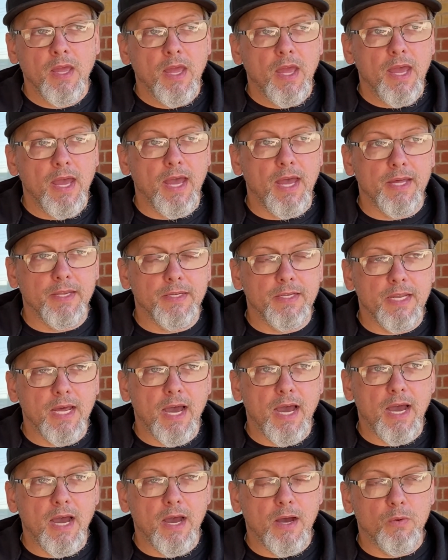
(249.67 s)
and
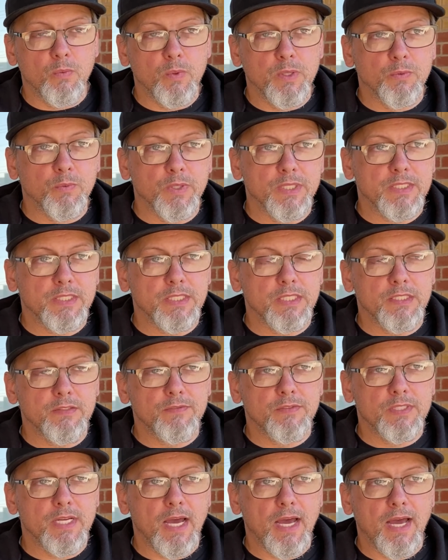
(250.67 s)
we
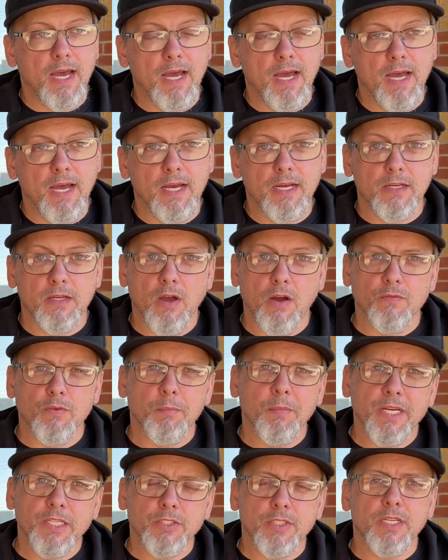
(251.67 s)
received
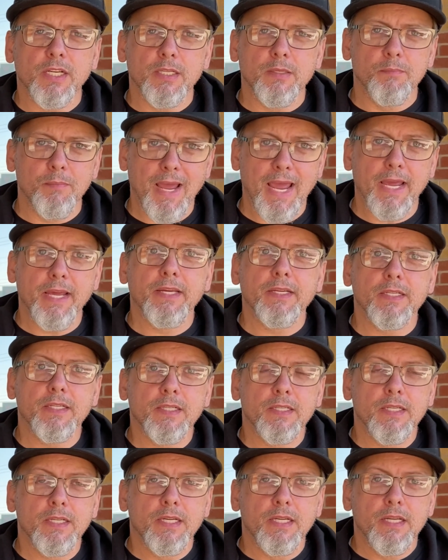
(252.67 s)
confirmation in May
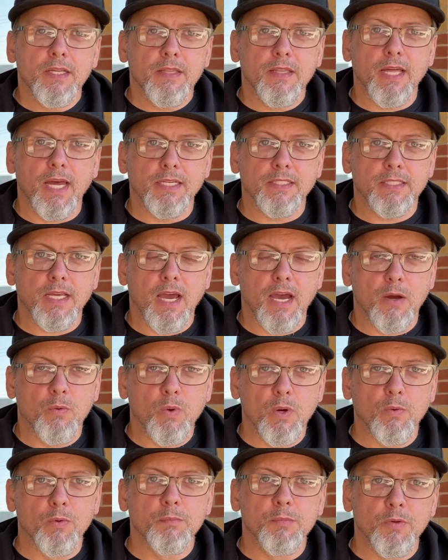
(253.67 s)
that
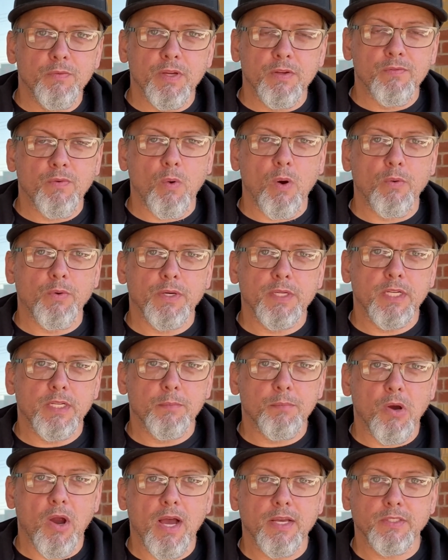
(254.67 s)
we were moving forward in
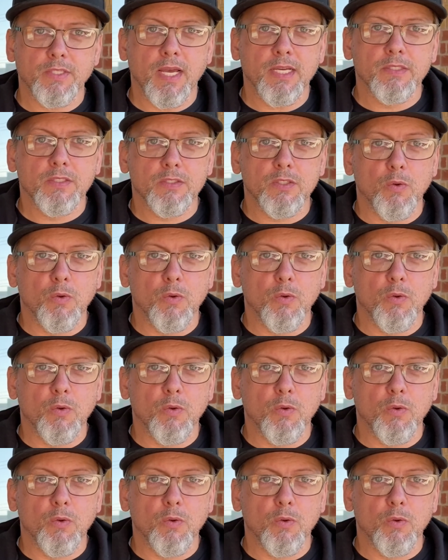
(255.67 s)
the process.